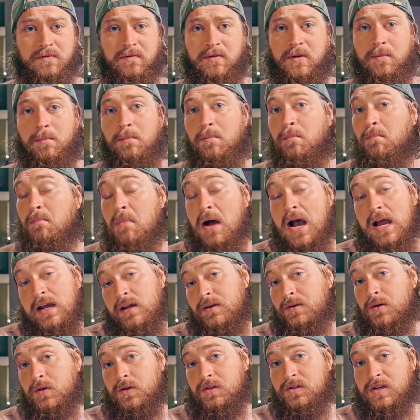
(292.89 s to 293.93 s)
from my
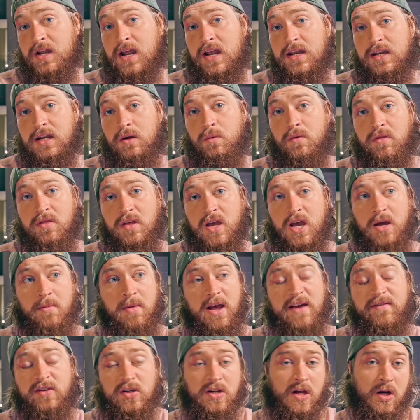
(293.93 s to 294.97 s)
understanding with them,
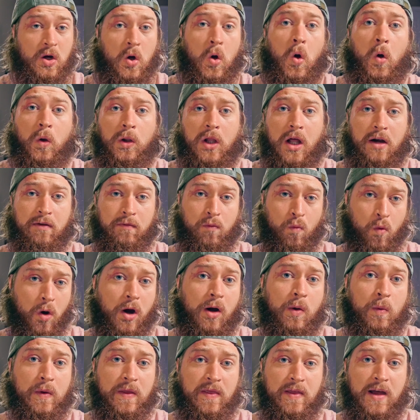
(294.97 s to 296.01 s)
I haven't done a whole lot of
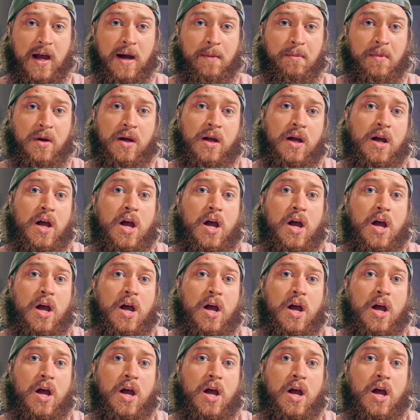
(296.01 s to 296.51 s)
work with them,